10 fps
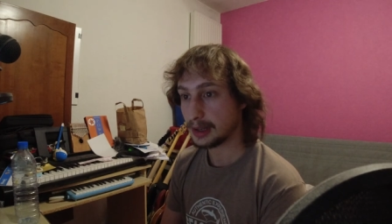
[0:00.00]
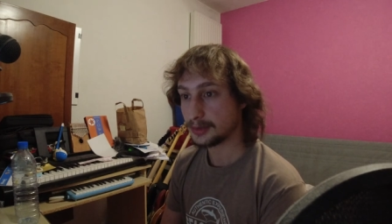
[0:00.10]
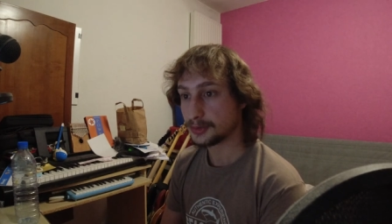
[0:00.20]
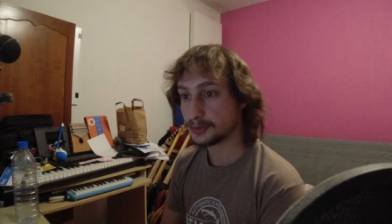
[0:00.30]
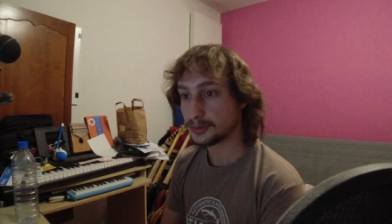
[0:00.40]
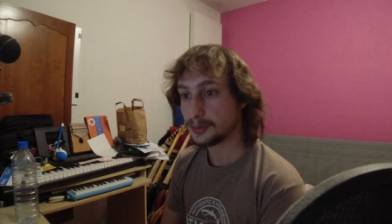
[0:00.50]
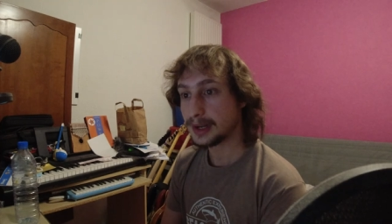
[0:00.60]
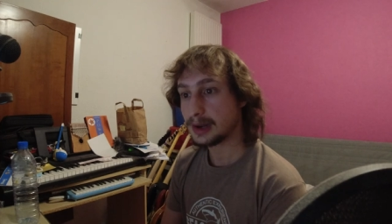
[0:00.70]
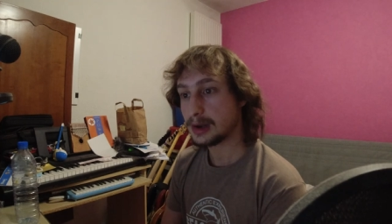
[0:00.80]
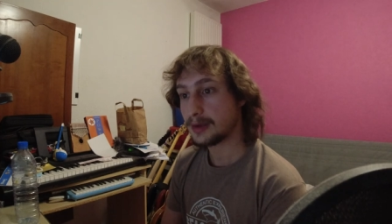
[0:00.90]
uh, the,
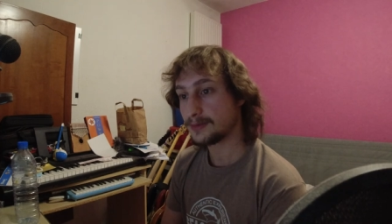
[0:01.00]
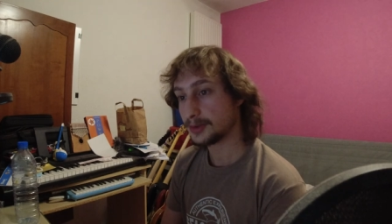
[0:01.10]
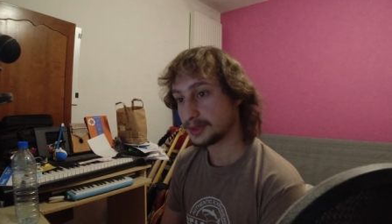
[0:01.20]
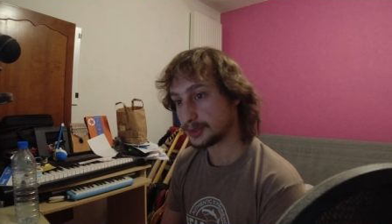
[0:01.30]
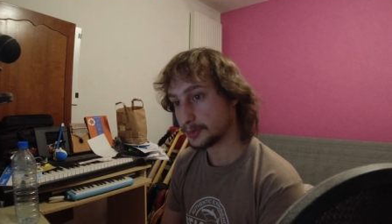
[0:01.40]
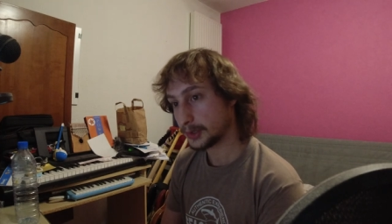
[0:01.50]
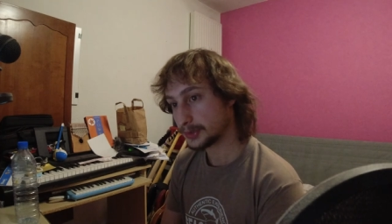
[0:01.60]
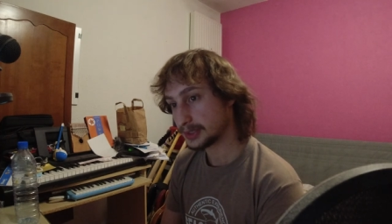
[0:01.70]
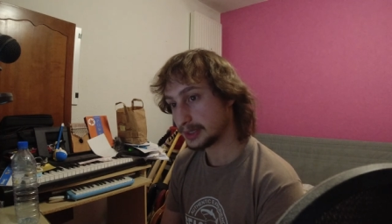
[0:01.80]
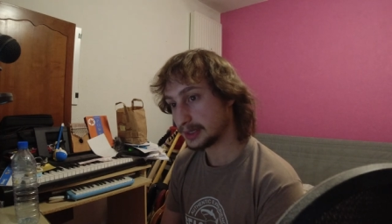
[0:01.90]
the way I, I've learned these
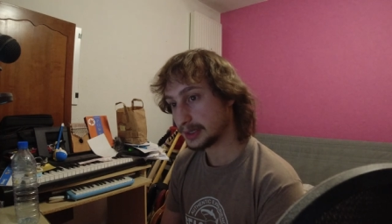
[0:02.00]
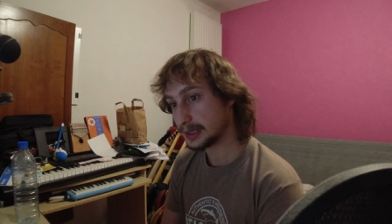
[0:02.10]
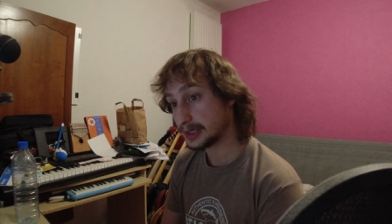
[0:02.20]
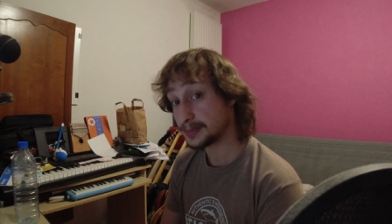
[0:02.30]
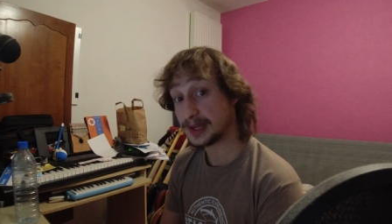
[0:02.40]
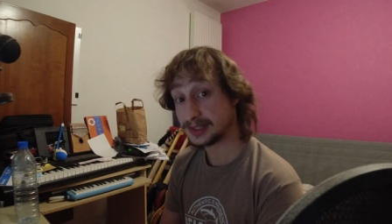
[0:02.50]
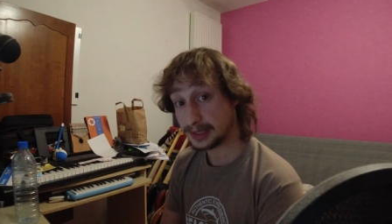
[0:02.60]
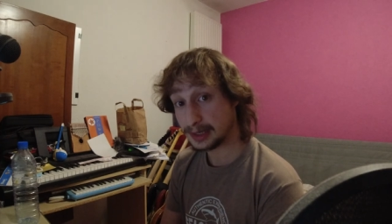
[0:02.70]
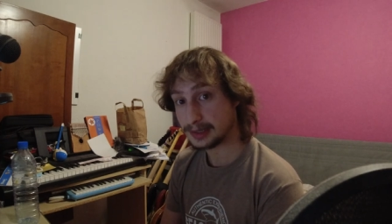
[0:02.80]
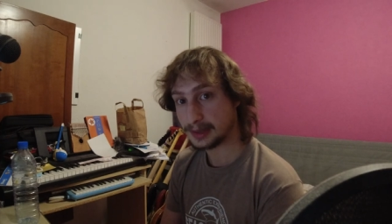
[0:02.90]
words is
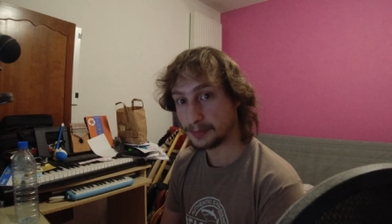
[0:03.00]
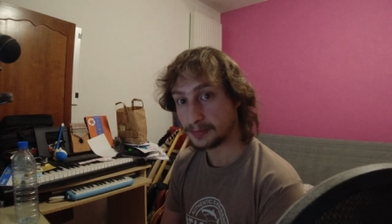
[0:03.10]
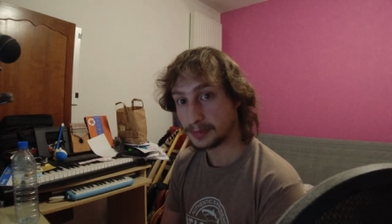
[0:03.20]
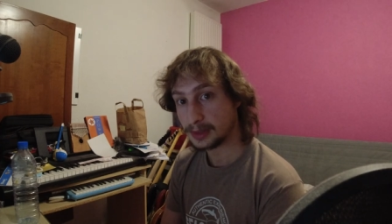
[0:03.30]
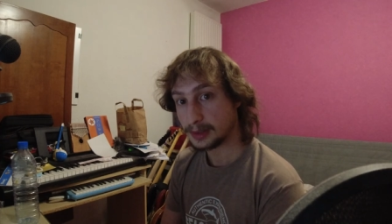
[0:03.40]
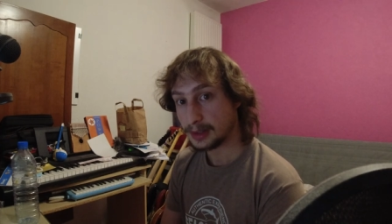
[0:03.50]
by singing them.